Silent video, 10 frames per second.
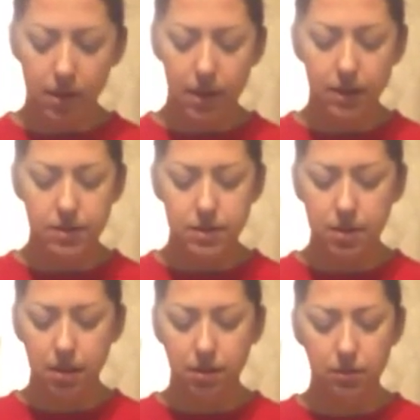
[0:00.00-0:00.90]

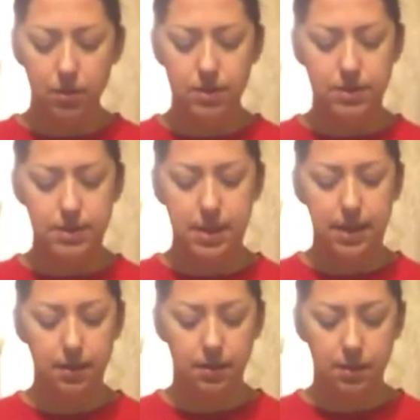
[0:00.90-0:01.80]
Aristotle once
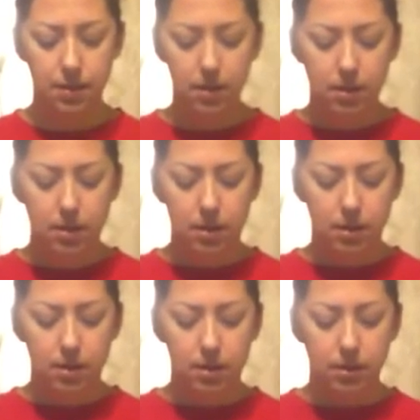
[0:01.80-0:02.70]
said,
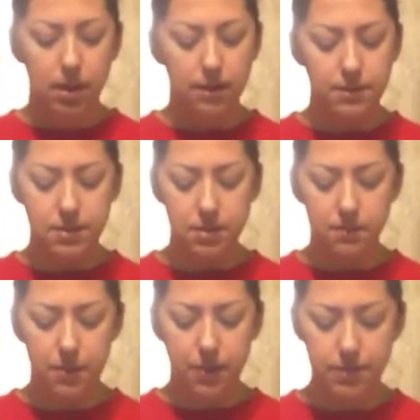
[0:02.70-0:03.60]
"Love is
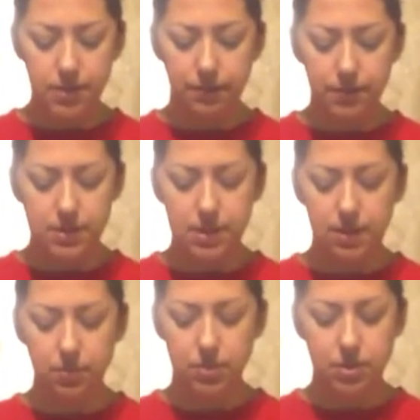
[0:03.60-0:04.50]
composed of a
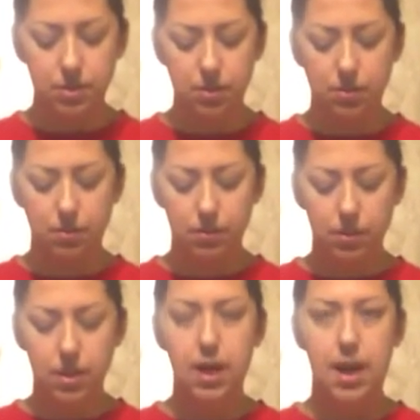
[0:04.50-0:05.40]
single soul
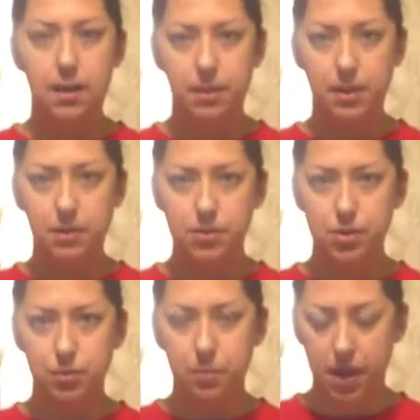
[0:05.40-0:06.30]
inhabiting
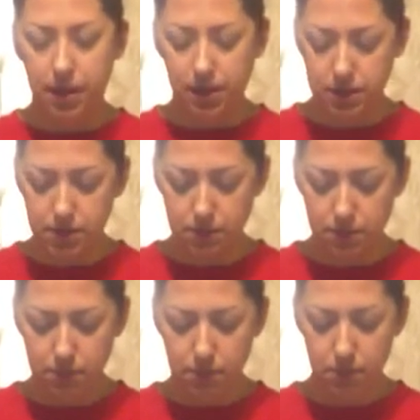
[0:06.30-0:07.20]
two bodies."
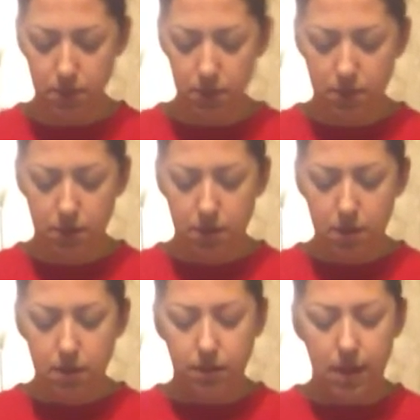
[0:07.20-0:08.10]

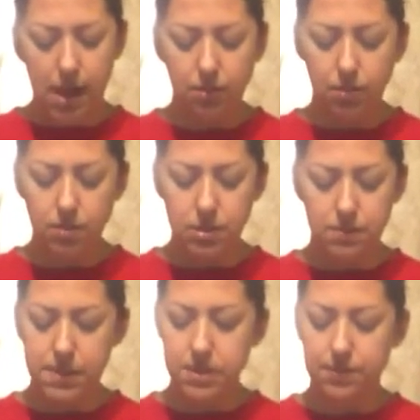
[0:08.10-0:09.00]
That quote
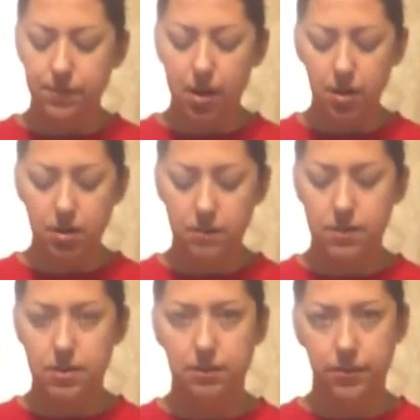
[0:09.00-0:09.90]
speaks
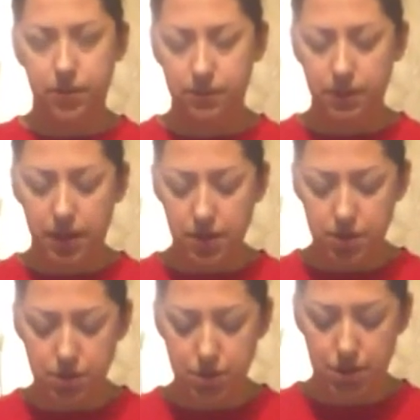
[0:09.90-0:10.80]
volumes of your
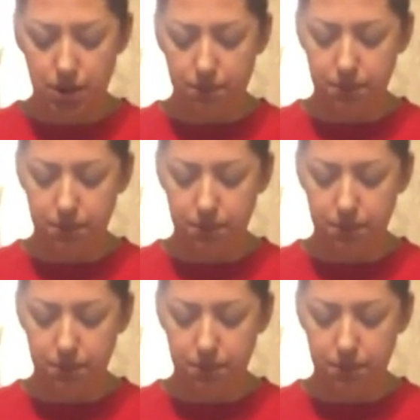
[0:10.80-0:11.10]
relationship.